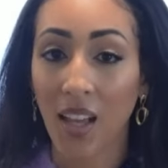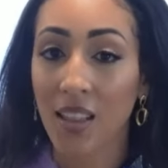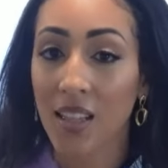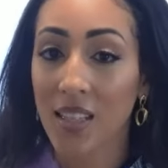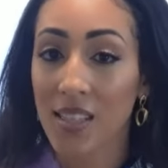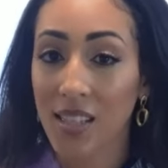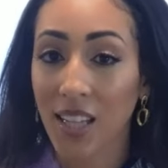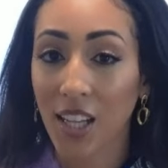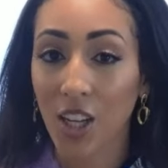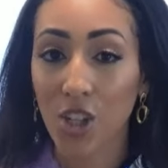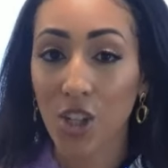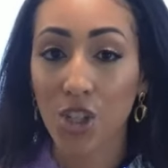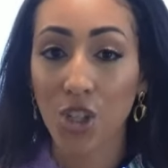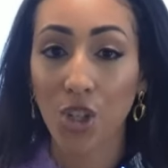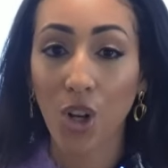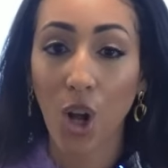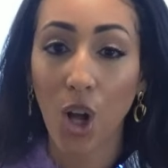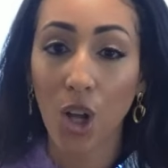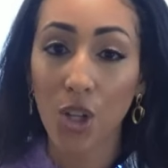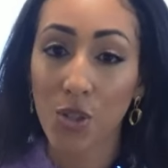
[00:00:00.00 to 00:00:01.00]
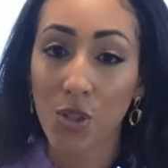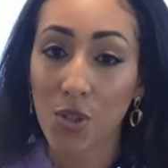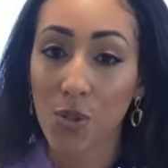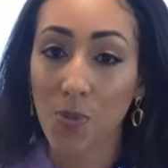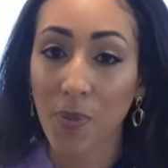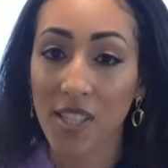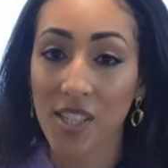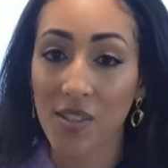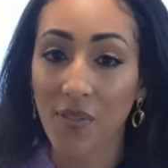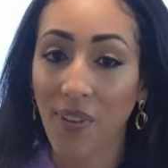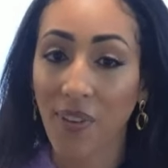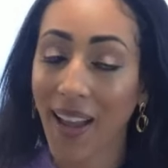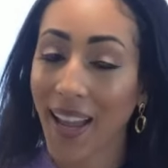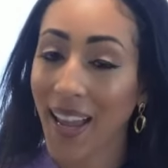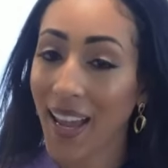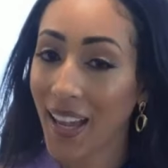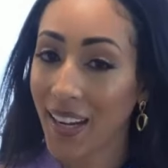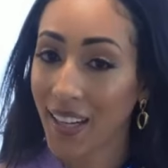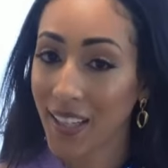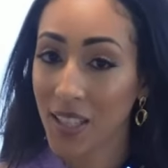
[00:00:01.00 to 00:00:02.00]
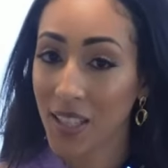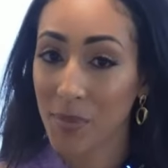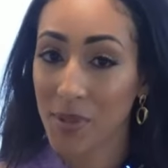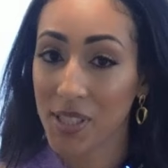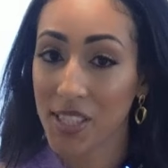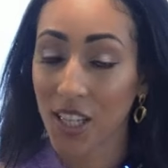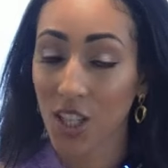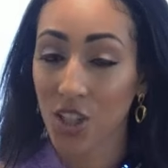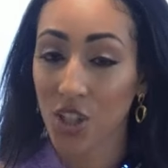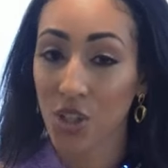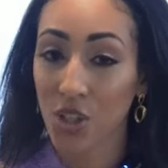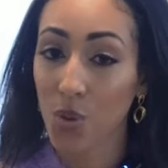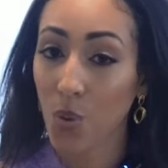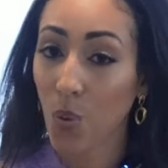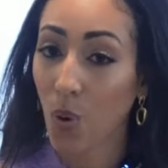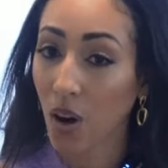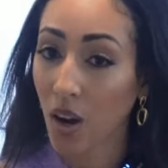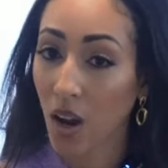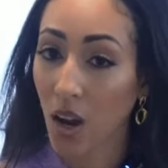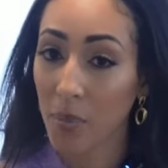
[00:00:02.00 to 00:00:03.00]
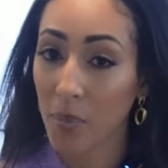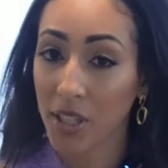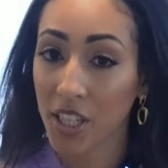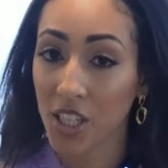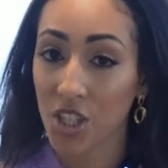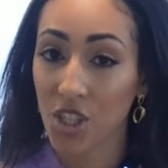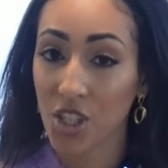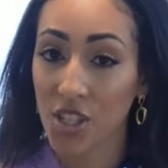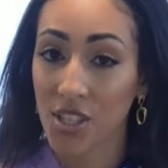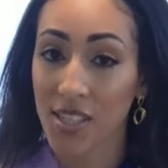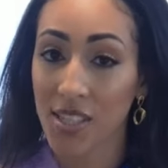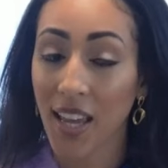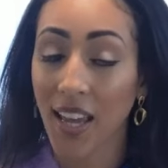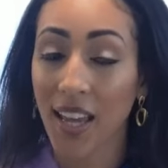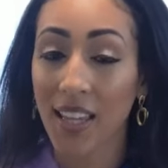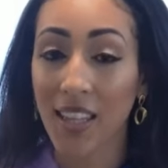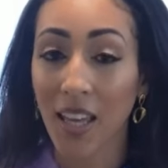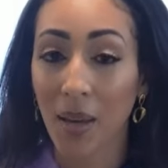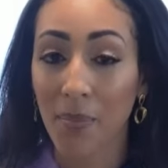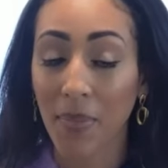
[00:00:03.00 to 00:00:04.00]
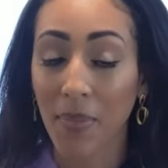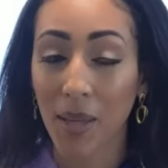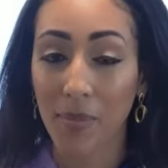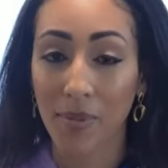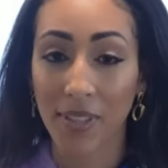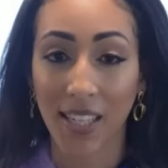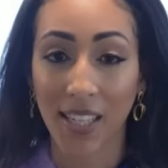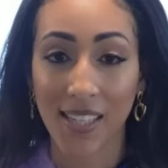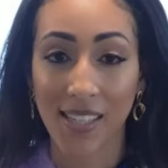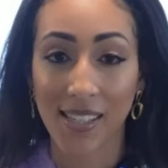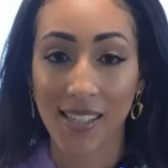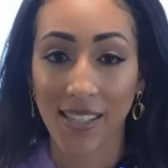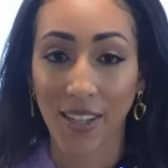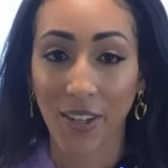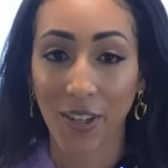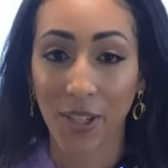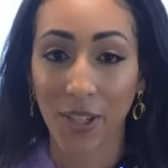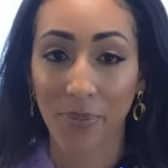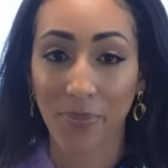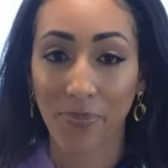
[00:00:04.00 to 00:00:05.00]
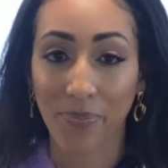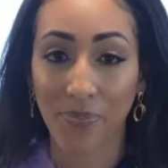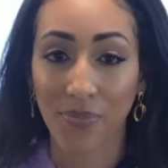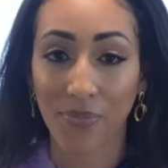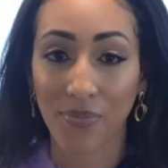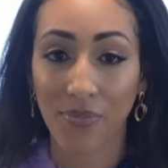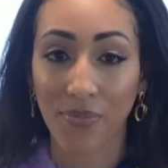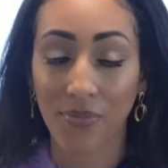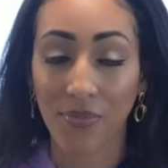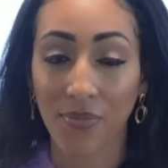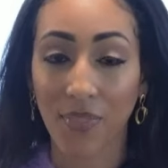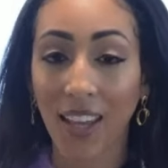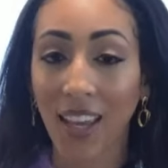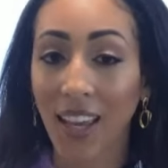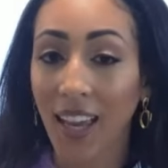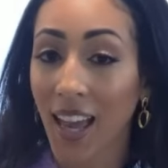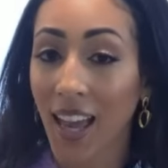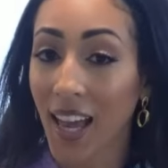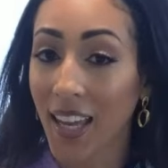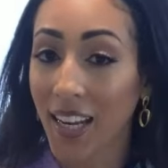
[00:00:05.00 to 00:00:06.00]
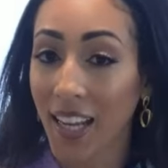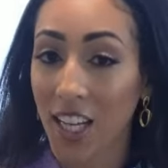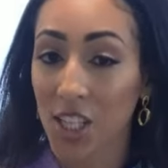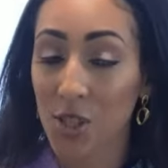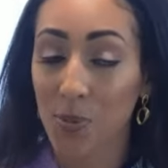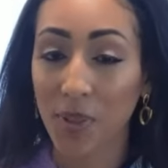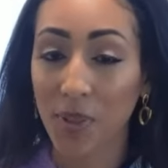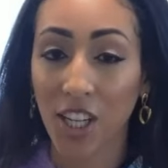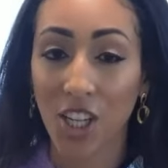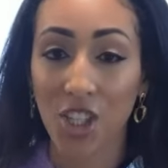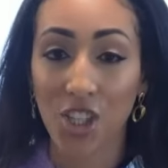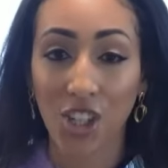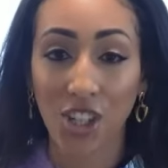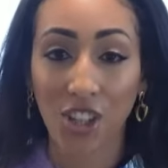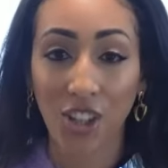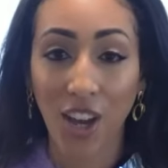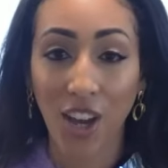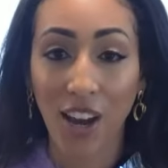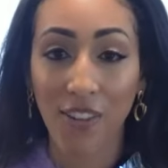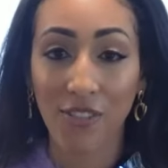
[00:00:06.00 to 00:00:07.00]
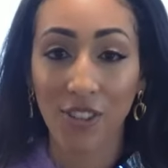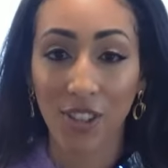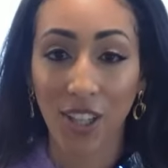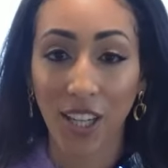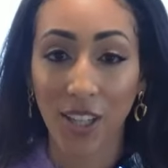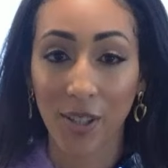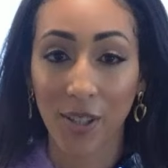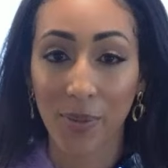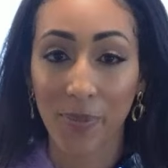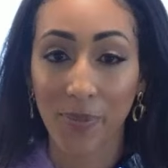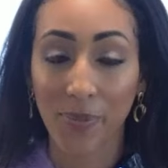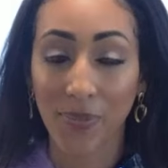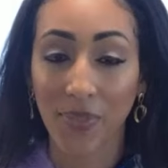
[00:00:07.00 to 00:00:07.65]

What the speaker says: This letter should also specify any limitations or accommodations that may be necessary. An explanation in the cover letter.